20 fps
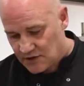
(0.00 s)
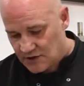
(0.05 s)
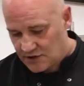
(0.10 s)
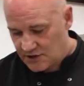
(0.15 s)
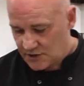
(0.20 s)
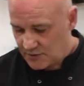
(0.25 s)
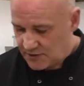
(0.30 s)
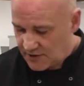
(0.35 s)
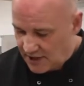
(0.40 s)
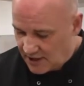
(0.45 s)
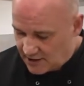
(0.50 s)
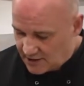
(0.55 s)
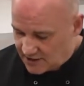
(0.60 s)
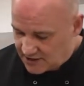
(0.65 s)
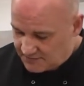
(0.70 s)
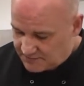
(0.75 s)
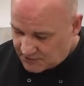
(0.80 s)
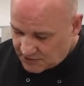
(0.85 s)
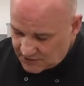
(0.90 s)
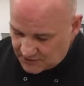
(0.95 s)
So we'll get our
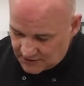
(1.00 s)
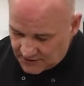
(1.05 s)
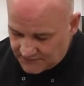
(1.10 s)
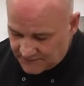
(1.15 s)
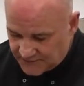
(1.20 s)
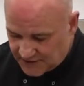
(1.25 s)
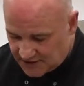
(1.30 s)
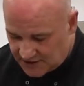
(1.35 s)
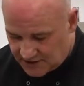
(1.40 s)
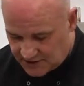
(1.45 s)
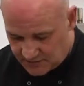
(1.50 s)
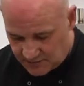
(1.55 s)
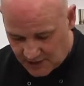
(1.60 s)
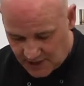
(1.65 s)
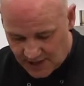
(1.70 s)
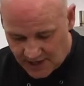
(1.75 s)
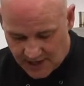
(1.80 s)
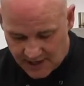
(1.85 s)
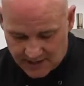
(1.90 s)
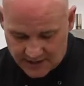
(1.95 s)
spoon. This is
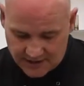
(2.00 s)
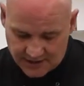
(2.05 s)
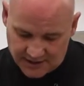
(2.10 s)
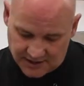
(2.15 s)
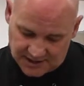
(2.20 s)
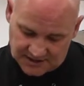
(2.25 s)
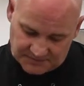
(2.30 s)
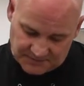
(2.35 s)
where a nice